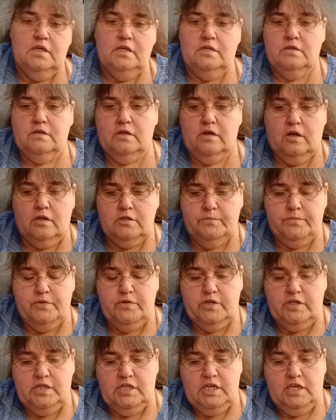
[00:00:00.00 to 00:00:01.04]
We call the
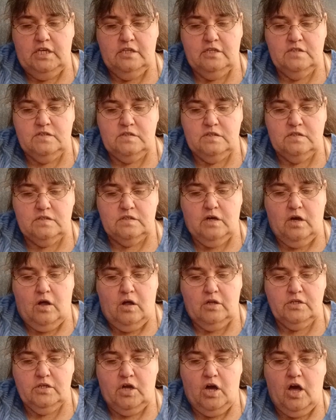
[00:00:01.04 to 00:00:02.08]
burgundy. This is
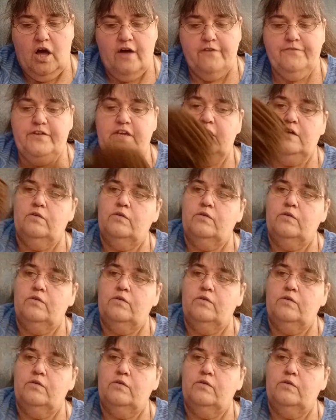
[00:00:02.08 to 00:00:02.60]
called Coffee